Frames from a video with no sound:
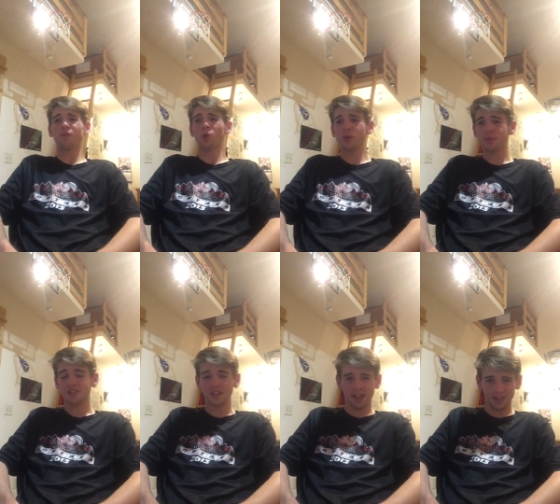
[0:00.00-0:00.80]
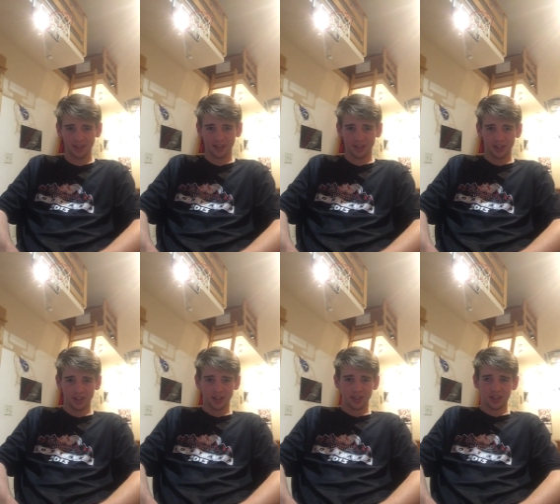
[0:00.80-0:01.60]
40%,
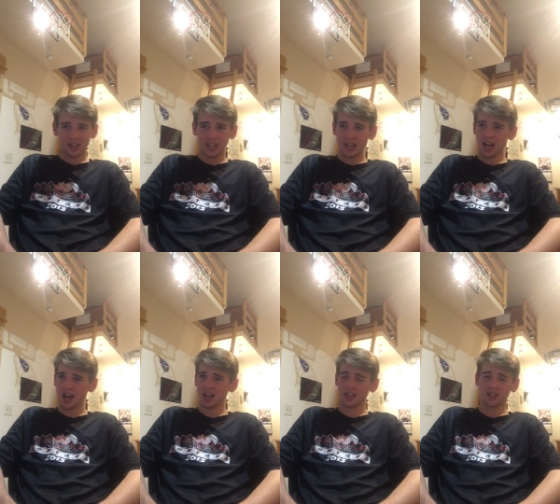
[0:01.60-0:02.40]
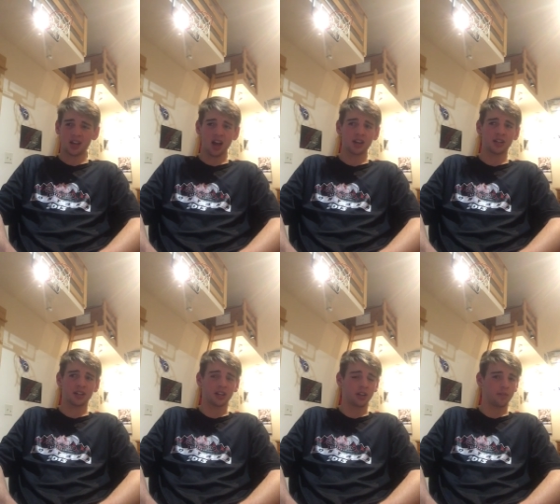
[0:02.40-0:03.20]
not going to
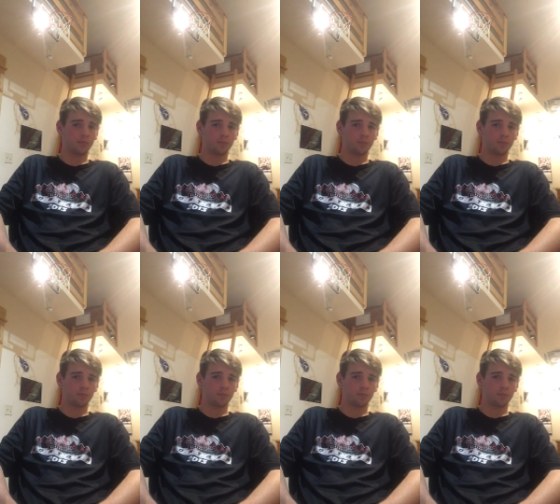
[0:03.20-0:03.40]
cut it.